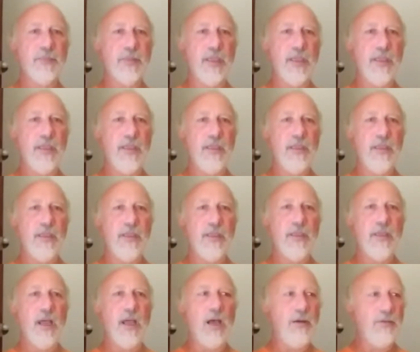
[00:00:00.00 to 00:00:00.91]
see,
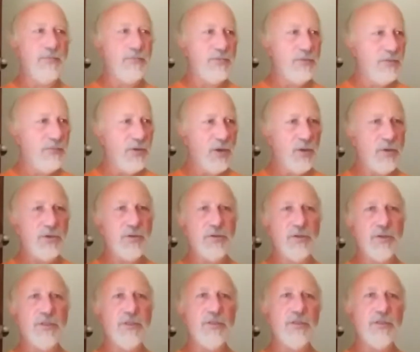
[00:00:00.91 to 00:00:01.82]
of
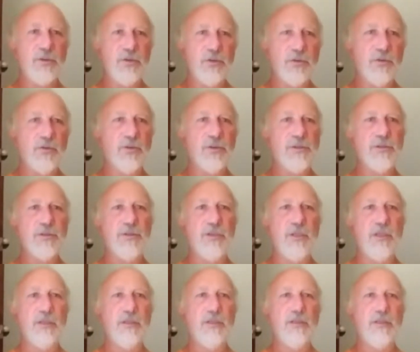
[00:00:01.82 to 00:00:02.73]
devotion to
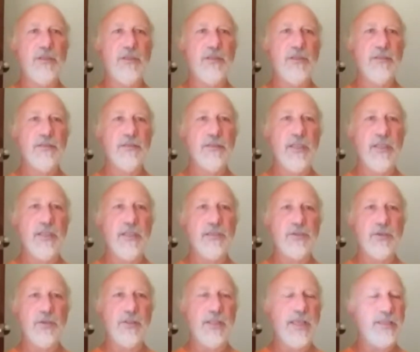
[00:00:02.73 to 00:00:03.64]
Krishna. See?
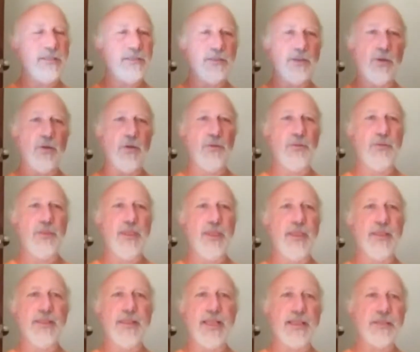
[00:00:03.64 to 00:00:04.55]
So that's the whole
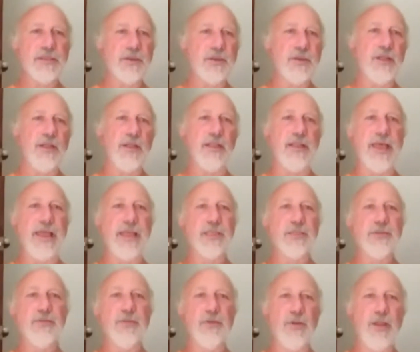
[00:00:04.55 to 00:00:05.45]
thing. That's going to
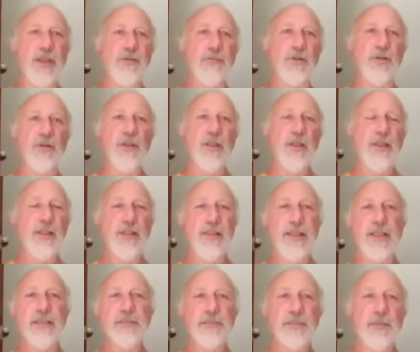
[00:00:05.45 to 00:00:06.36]
last forever.
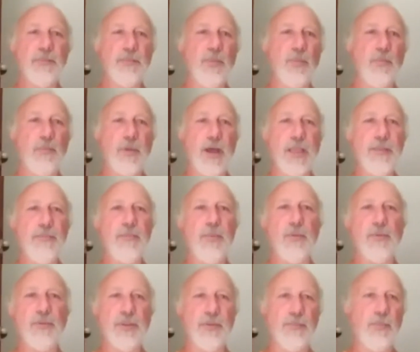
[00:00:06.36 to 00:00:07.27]
That's
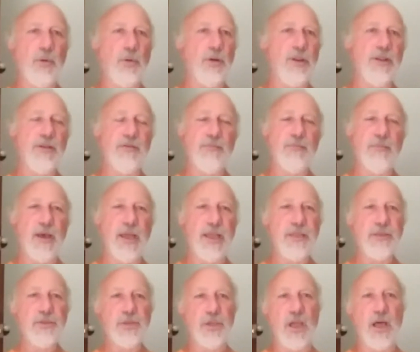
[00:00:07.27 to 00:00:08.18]
the point of
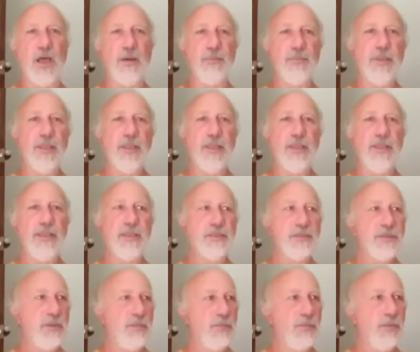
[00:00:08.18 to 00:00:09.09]
my job,
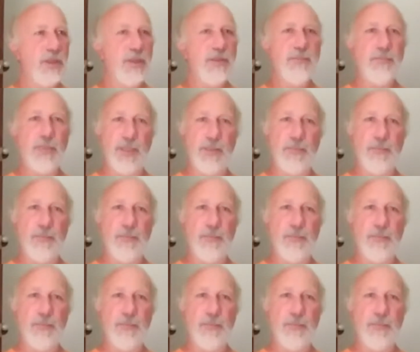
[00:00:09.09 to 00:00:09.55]
is to bring